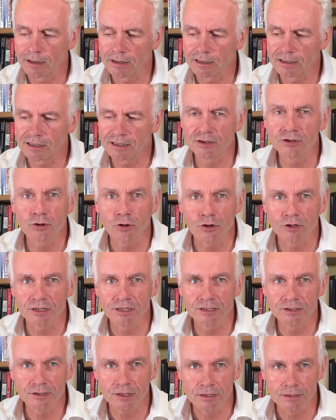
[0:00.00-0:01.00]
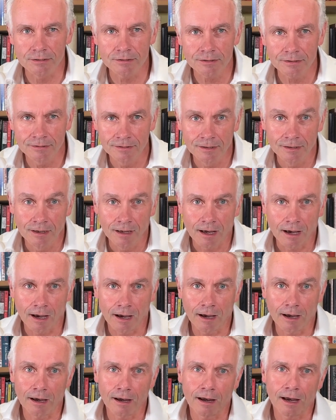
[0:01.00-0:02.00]
incognito.
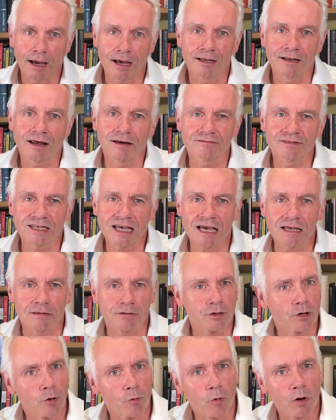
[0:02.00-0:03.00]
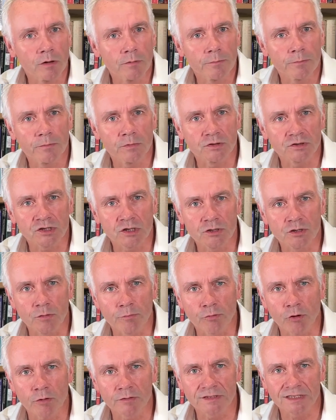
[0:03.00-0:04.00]
And I've said, so you're
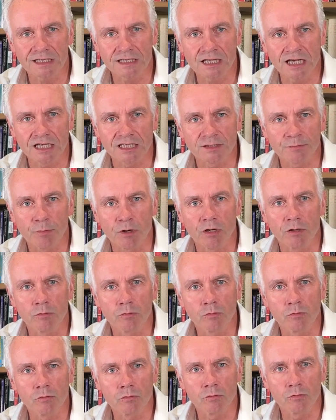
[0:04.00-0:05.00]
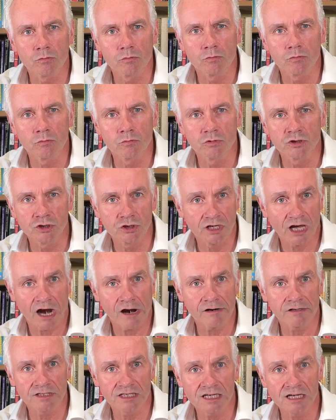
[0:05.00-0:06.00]
promising this, but would you
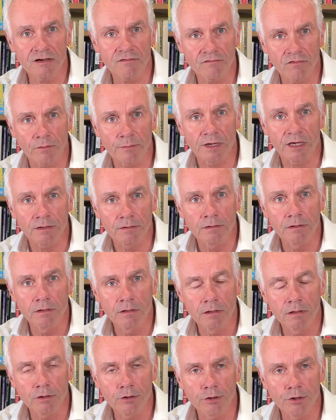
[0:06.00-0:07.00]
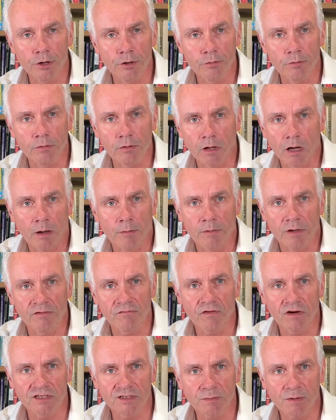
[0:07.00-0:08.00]
guarantee it for me?
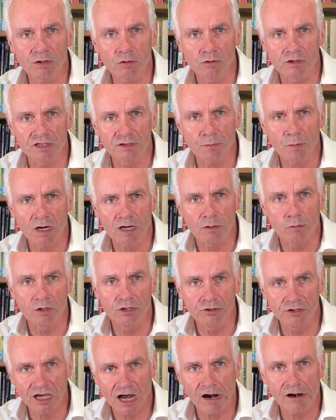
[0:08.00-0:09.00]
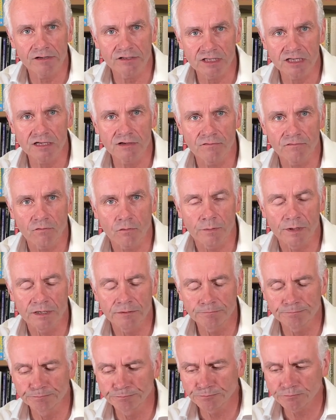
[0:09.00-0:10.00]
If I spend all this money, will you guarantee it for me?
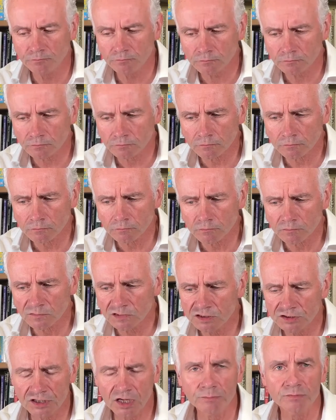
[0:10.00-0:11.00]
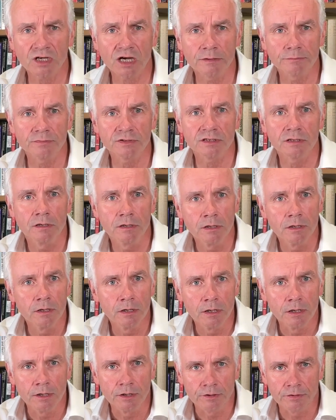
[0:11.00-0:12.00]
Sometimes
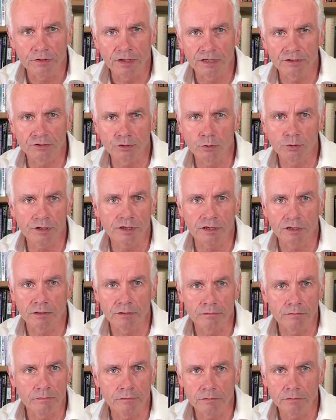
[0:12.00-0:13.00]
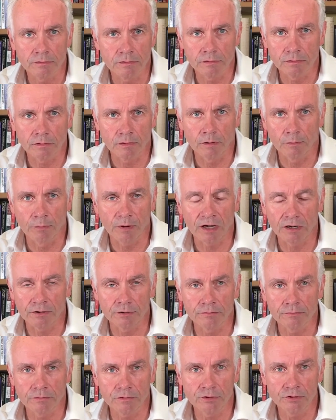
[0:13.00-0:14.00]
they're talking about a
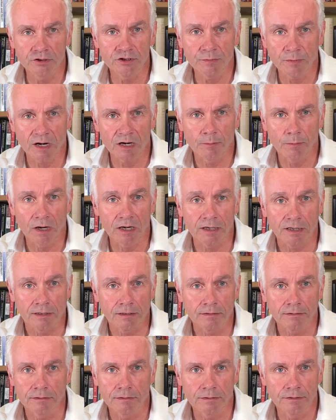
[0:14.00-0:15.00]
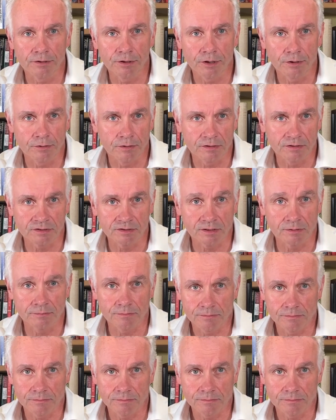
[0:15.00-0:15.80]
huge amount of money, so,